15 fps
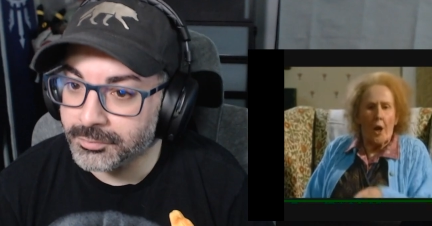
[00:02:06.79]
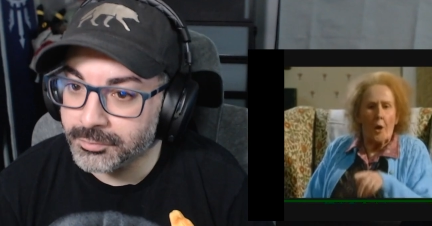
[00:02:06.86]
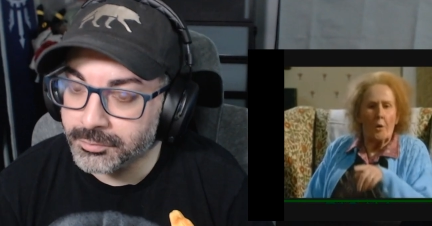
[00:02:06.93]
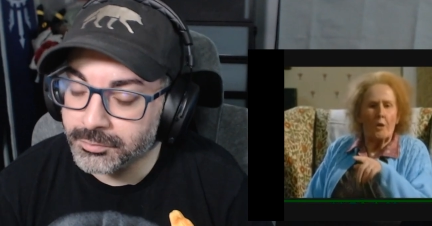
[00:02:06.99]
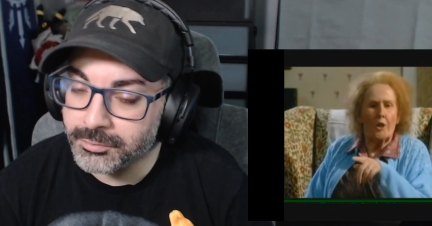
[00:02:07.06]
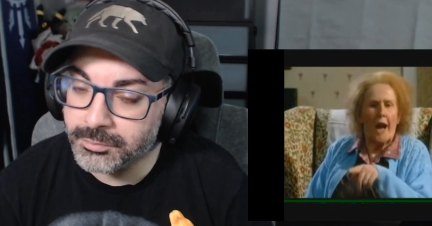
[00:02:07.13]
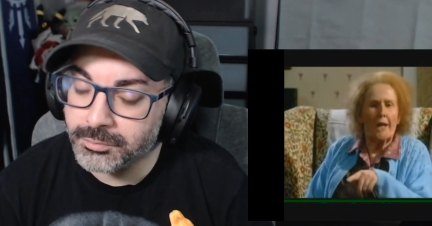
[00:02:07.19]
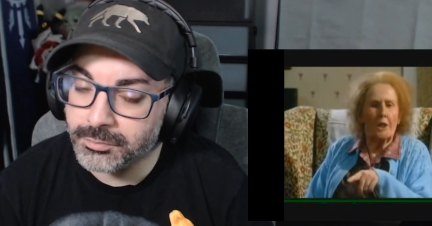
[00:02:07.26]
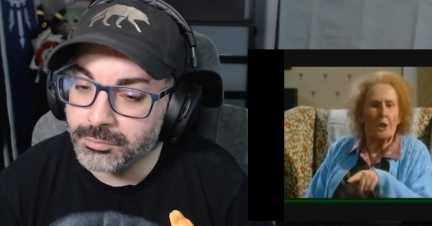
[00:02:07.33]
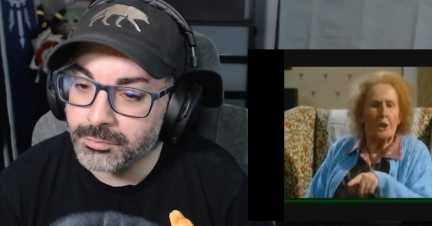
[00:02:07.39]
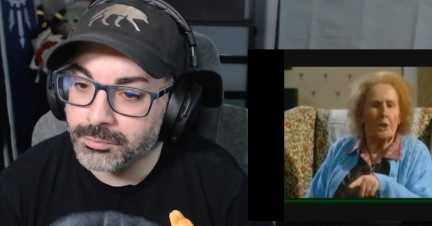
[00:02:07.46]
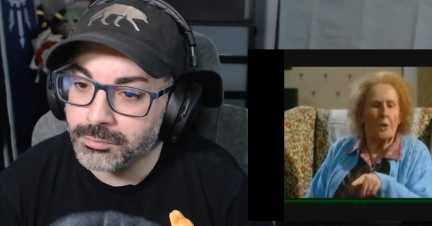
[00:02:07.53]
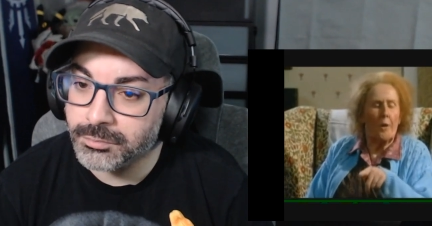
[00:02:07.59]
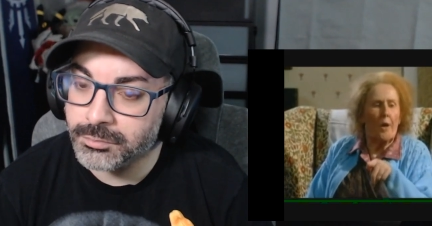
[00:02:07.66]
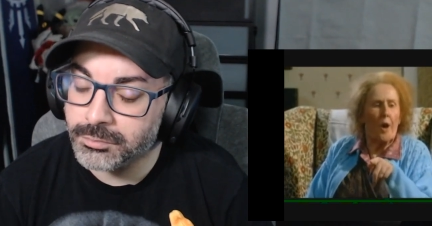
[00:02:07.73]
Speaker 1: who takes you
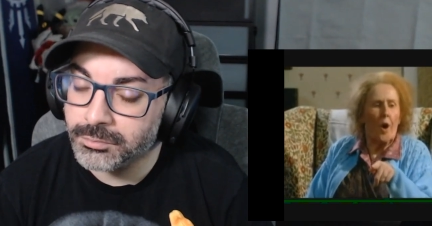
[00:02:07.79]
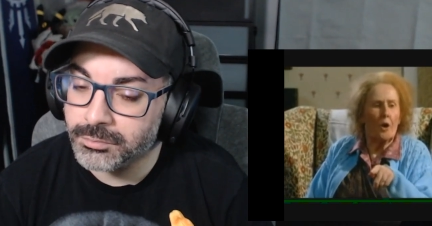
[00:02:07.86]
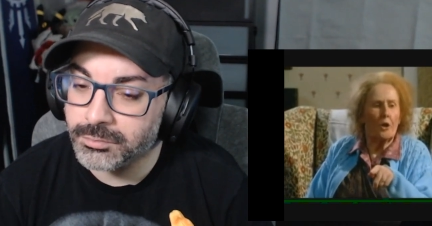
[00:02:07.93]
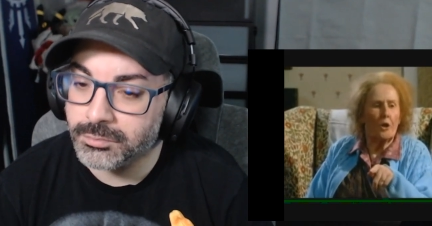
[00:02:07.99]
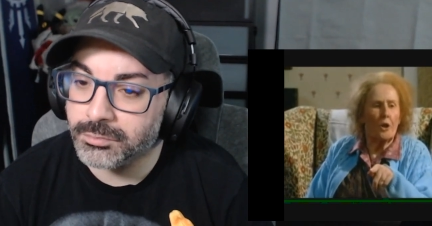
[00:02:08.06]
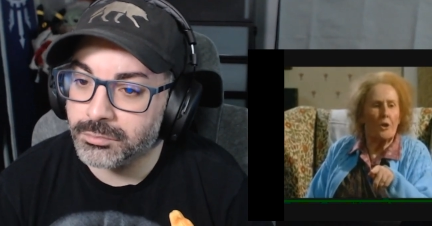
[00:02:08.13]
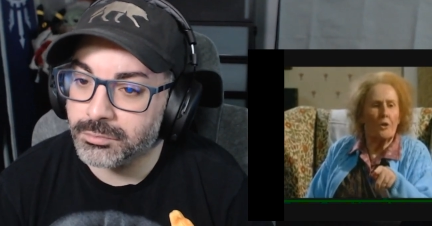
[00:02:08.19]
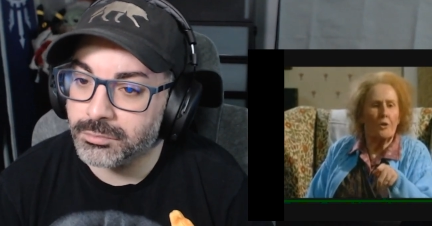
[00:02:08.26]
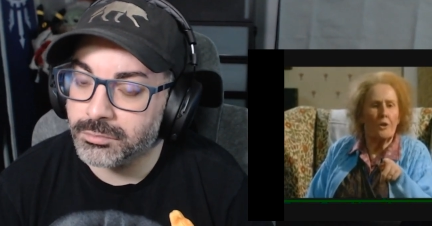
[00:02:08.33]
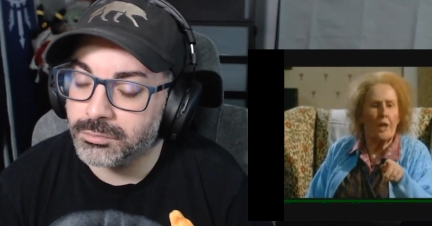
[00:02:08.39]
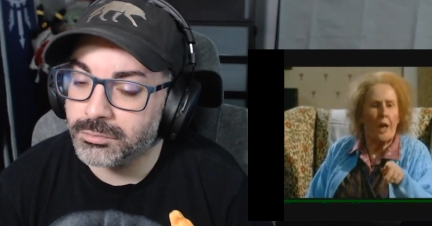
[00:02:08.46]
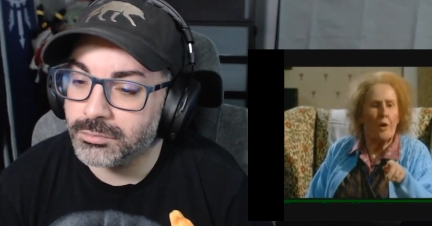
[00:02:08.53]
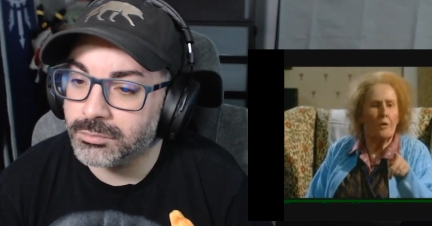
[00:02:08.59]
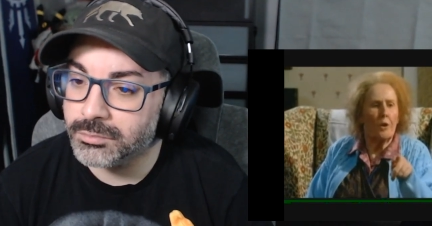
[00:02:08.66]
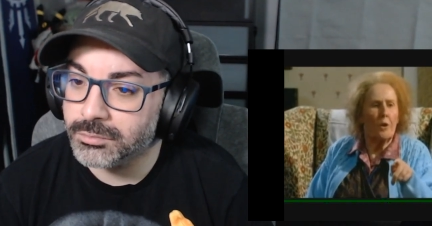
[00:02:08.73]
to an auction and
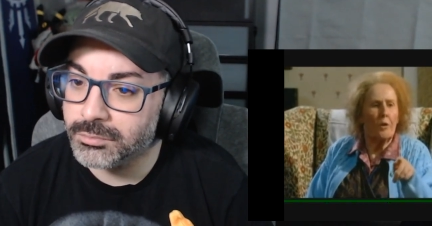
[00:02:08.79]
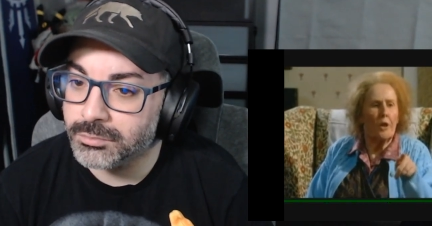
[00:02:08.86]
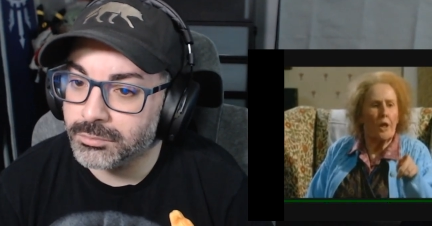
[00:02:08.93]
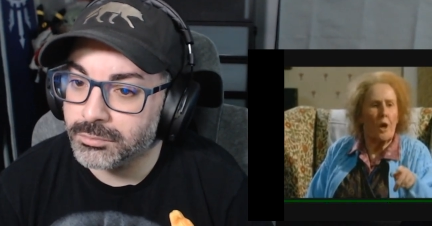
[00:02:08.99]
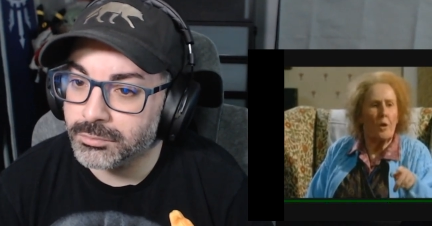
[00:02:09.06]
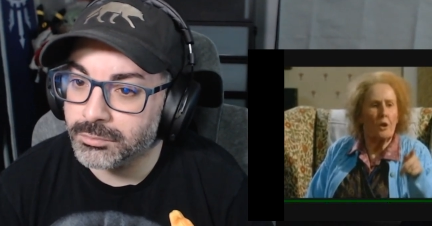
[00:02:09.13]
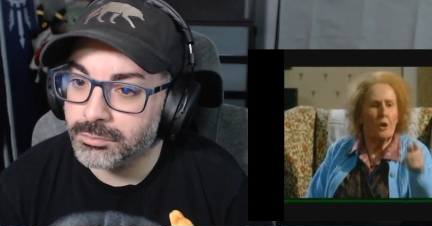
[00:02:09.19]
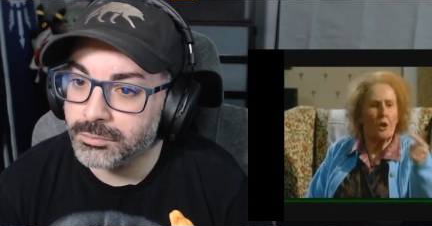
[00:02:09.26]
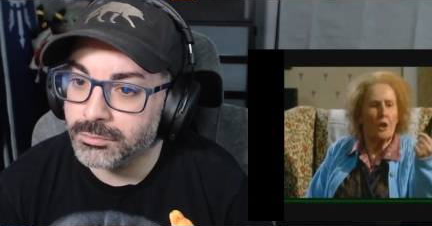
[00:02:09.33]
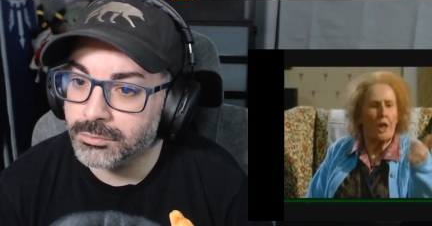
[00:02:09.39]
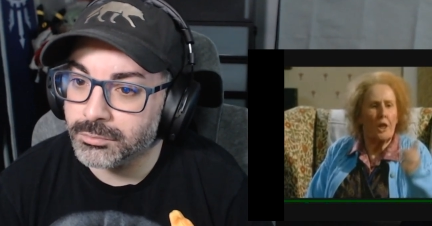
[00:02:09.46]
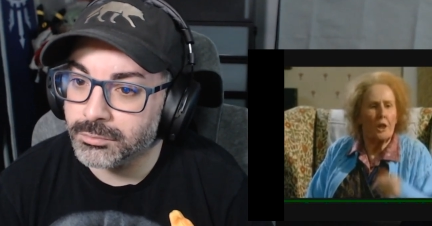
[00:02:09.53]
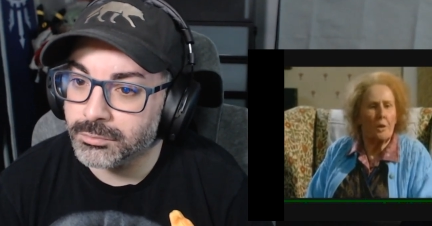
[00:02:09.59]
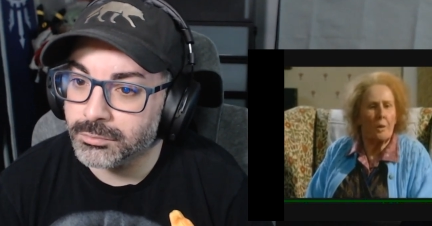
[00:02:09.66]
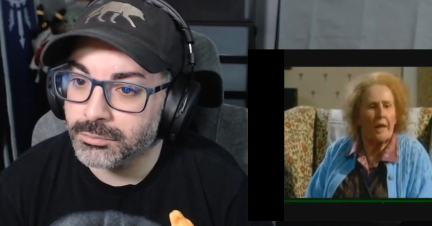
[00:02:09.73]
sells all your old
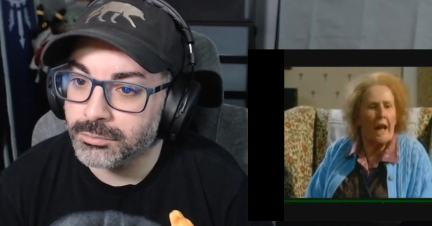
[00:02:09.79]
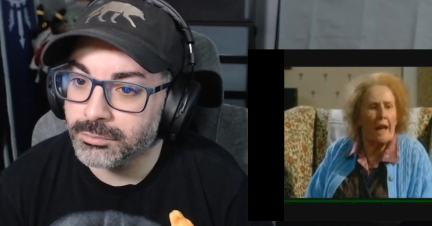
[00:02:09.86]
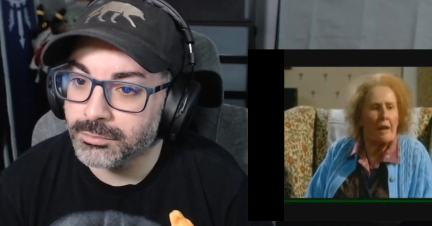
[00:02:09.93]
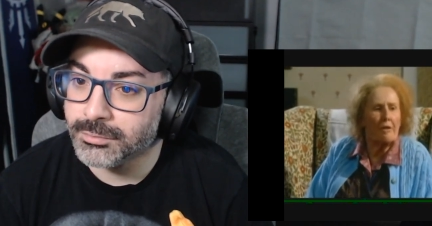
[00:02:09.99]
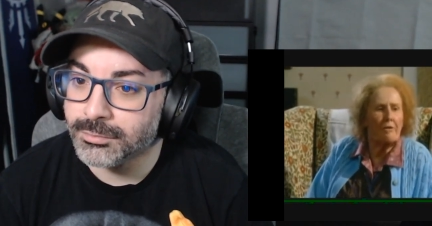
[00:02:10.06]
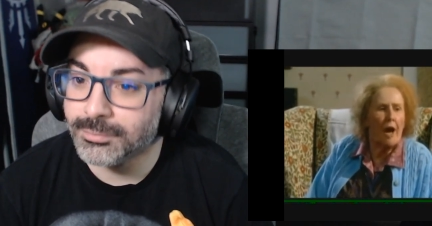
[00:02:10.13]
shit you were going to throw